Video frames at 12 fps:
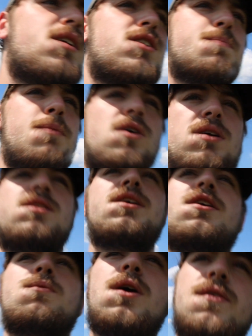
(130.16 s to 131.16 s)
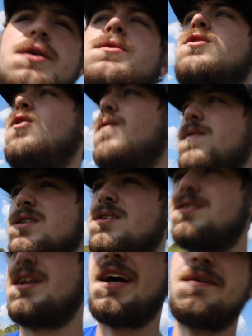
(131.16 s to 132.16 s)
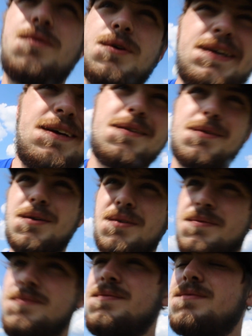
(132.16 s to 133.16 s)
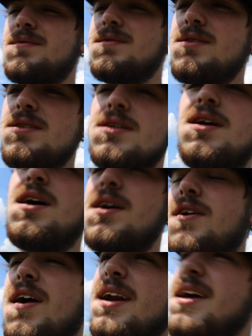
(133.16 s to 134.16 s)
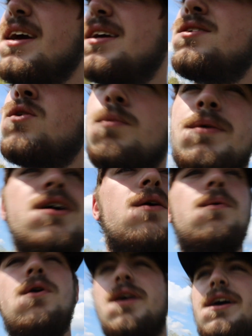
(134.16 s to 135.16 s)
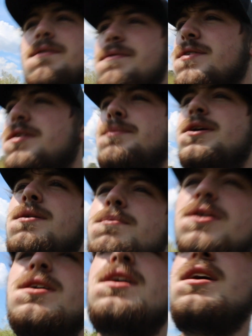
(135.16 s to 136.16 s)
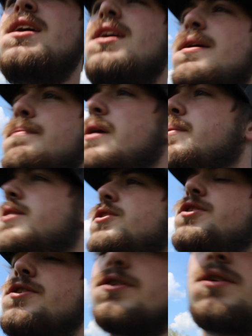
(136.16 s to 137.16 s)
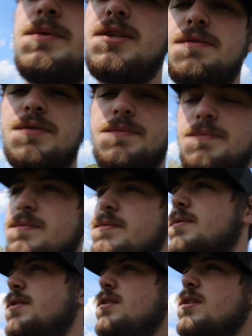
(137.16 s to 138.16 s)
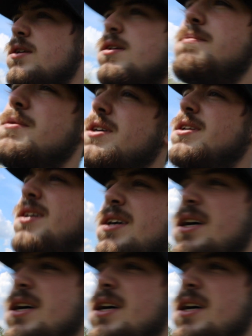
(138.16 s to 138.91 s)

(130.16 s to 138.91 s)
spotted there while they was harvesting every year. Granted, he normally don't walk out in front of me, but maybe this year's gonna be different. Yeah, but